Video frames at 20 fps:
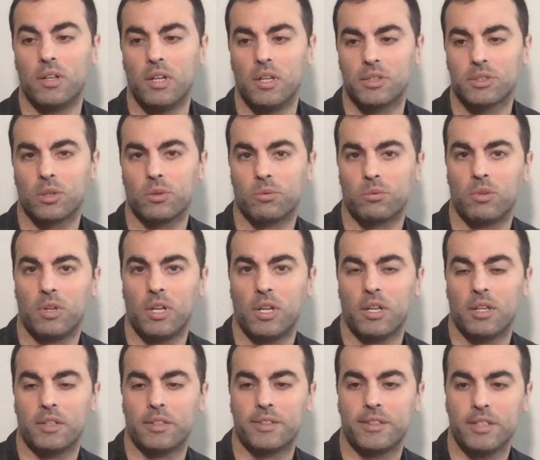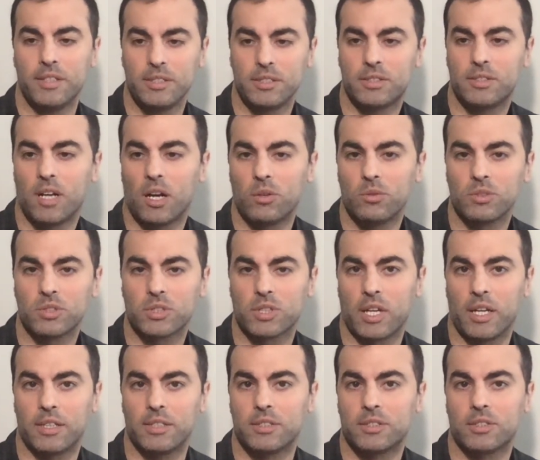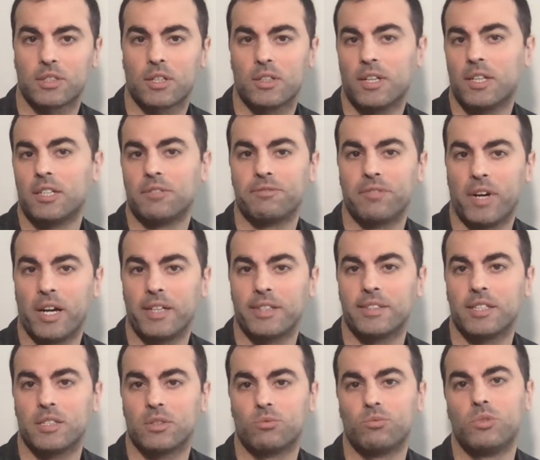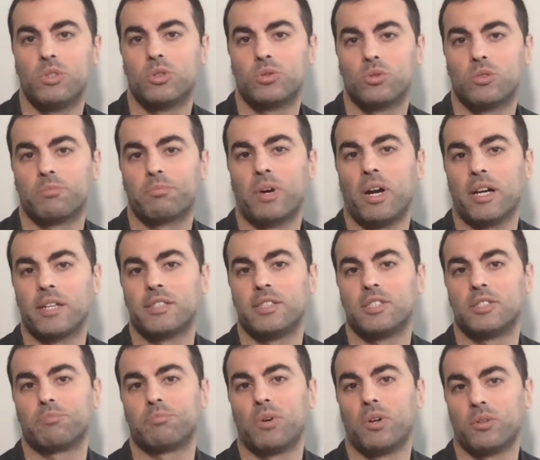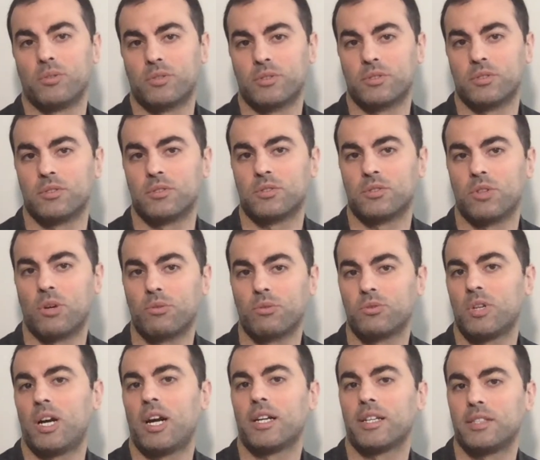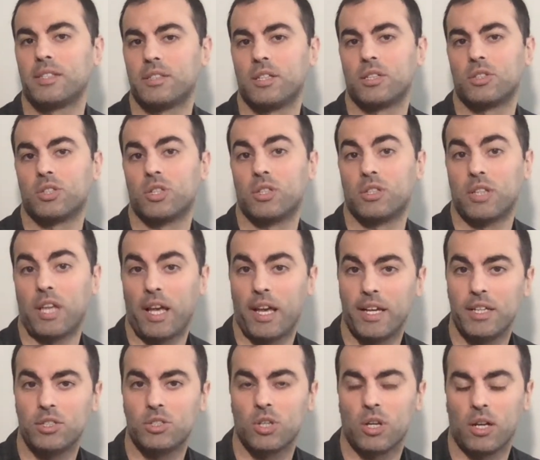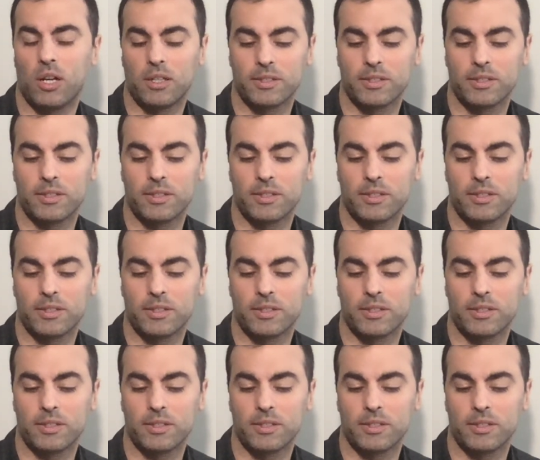So these downsides clarify that we should practice both software architecture and agile.